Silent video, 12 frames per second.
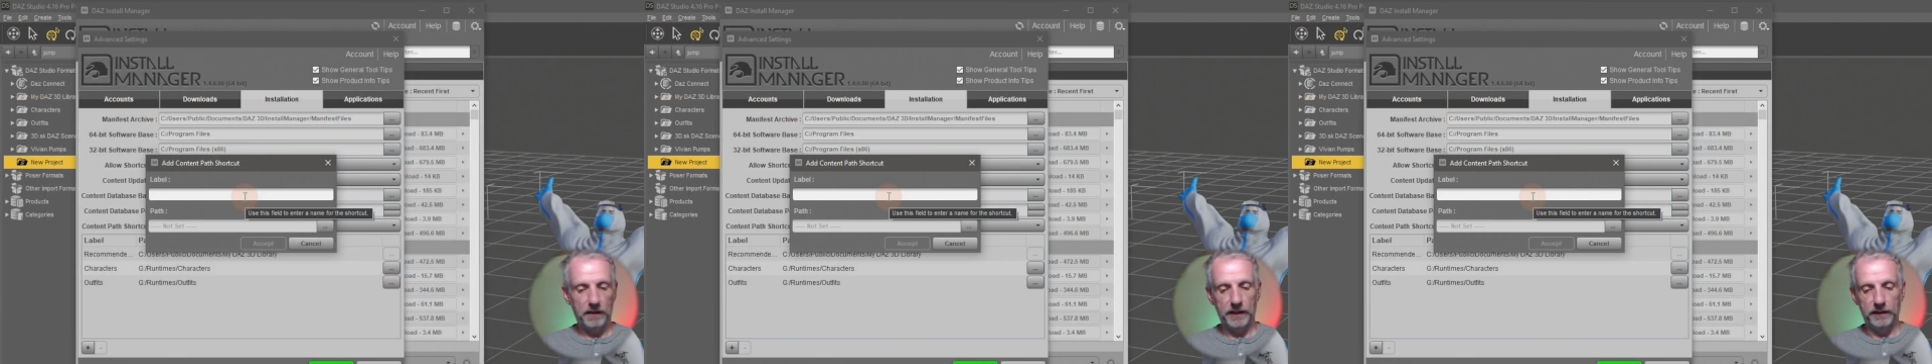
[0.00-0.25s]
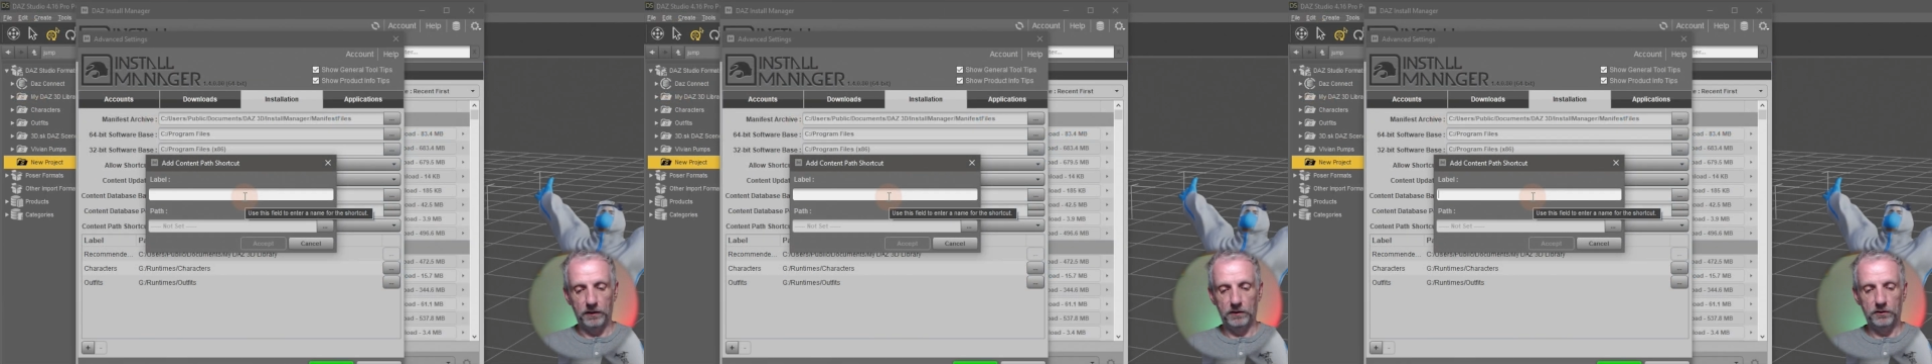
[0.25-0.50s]
I
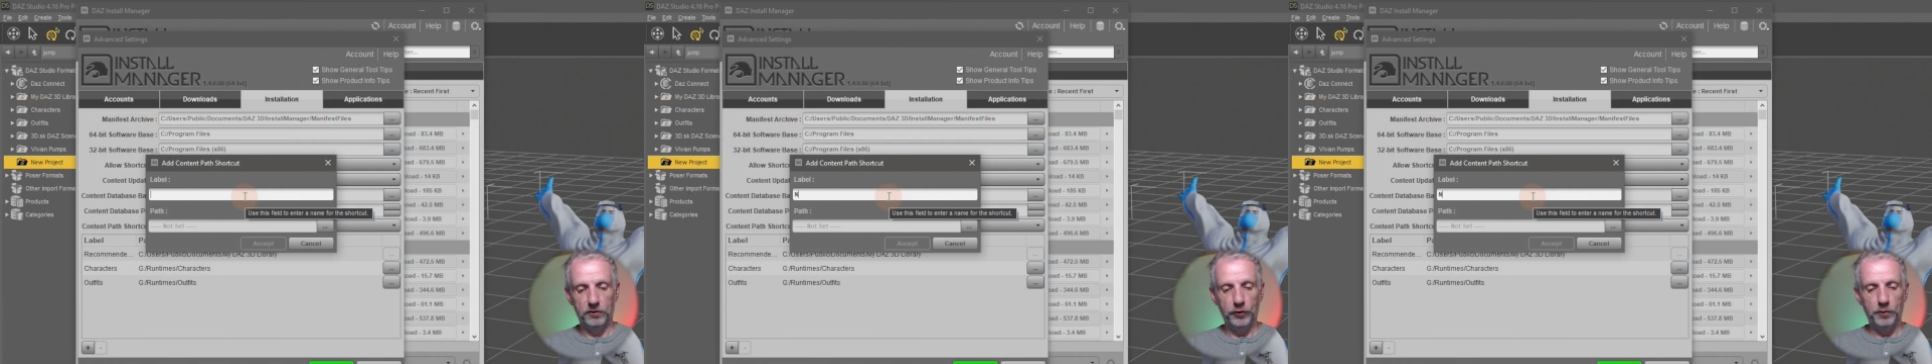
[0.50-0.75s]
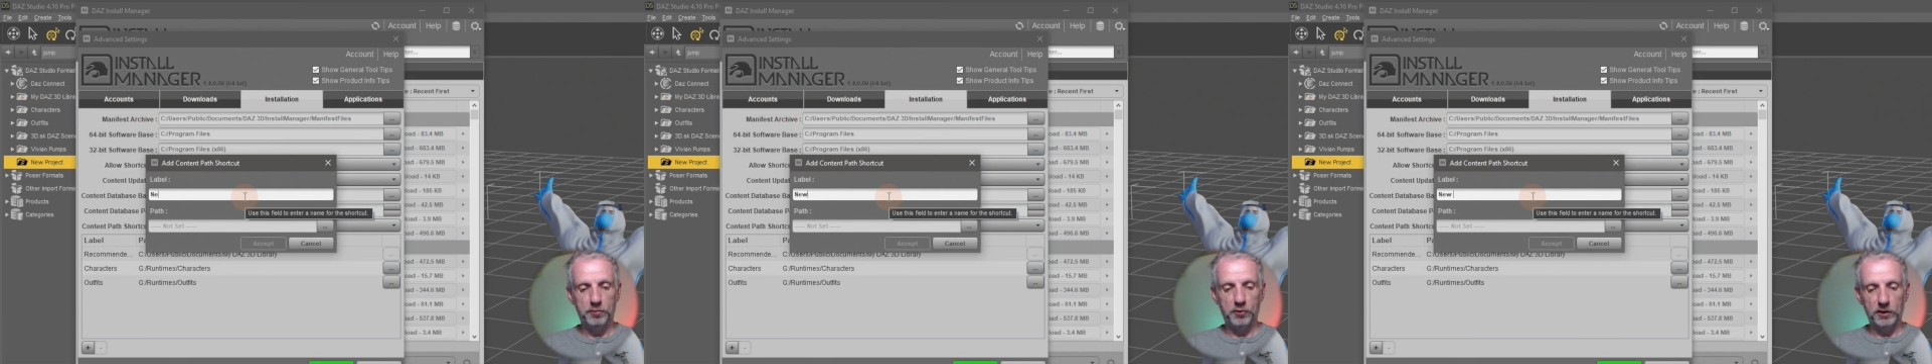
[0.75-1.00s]
don't know,
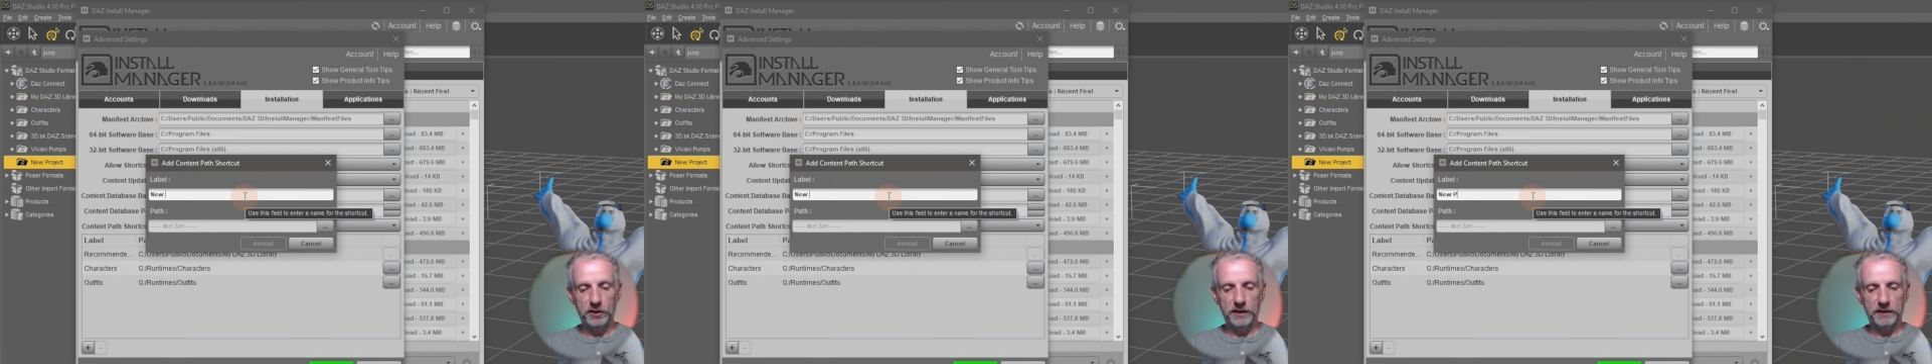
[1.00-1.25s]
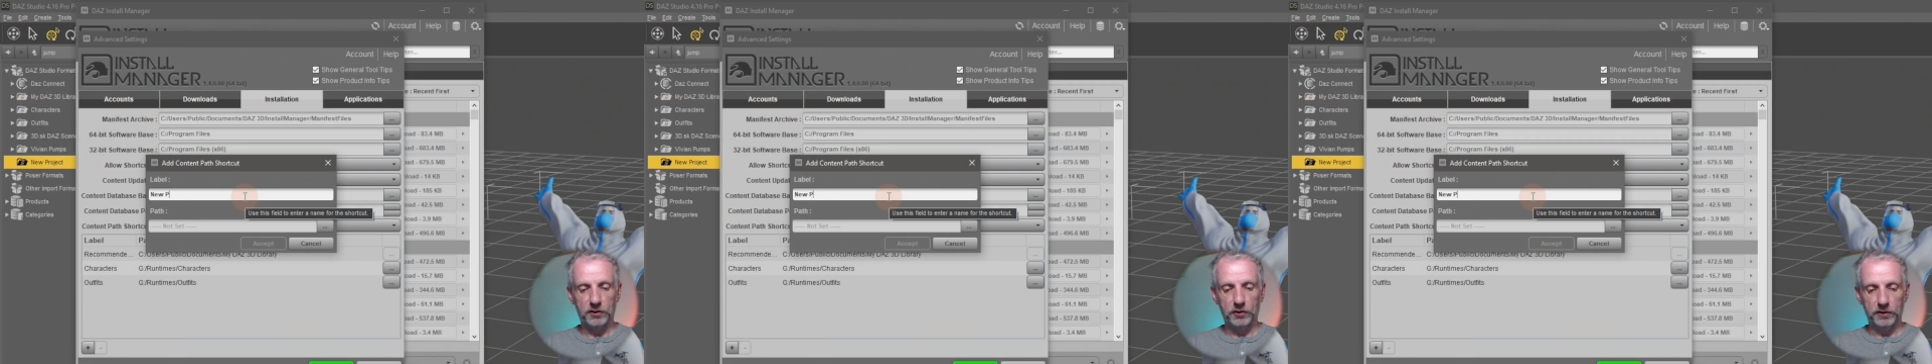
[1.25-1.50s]
new
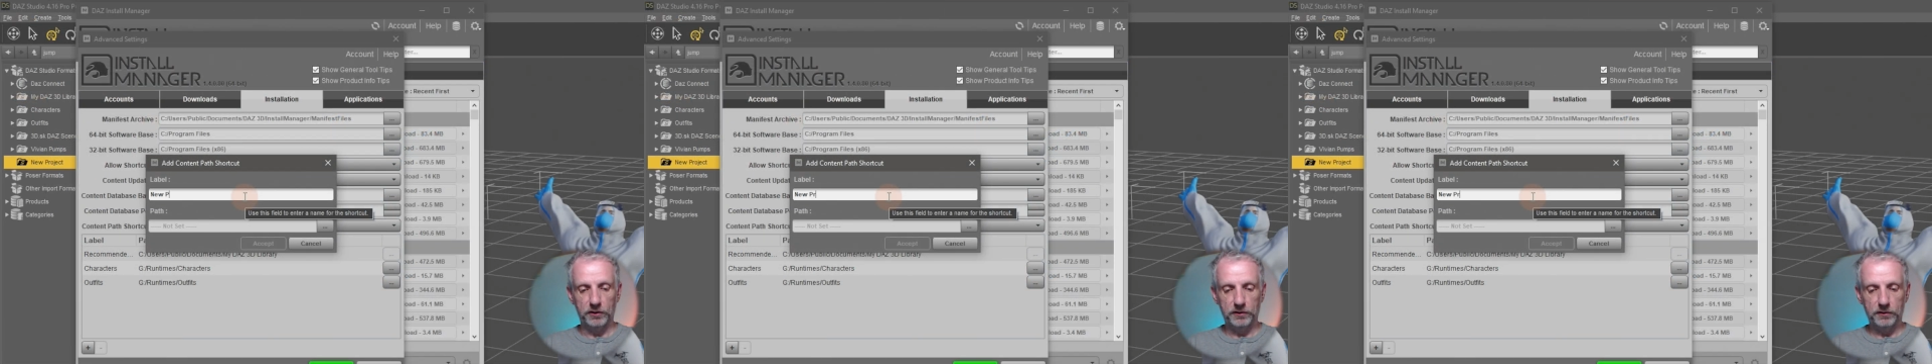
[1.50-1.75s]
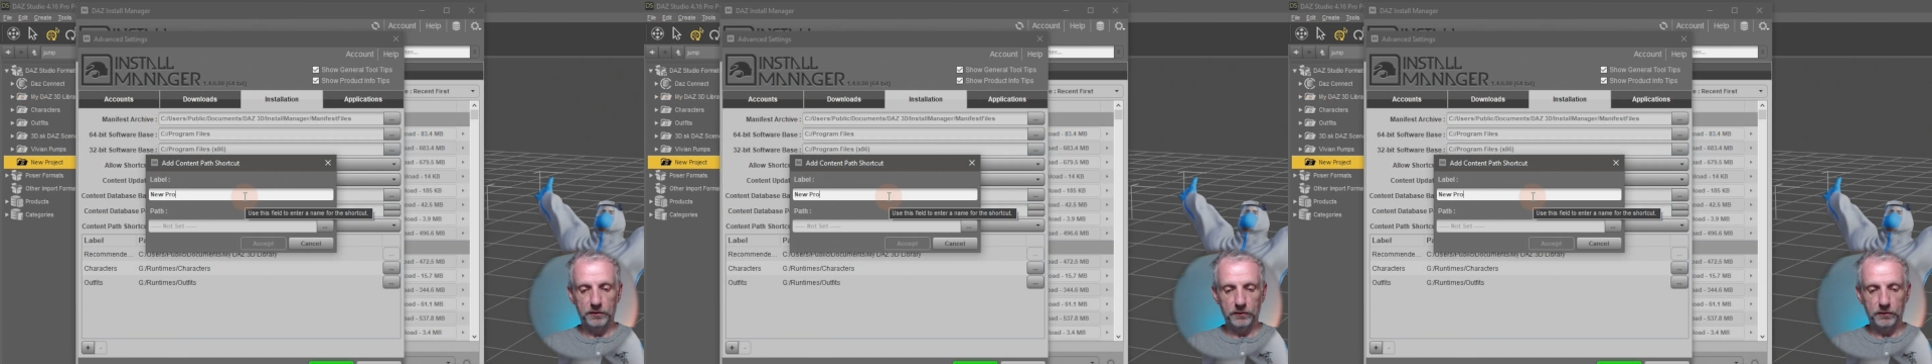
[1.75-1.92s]
project is good.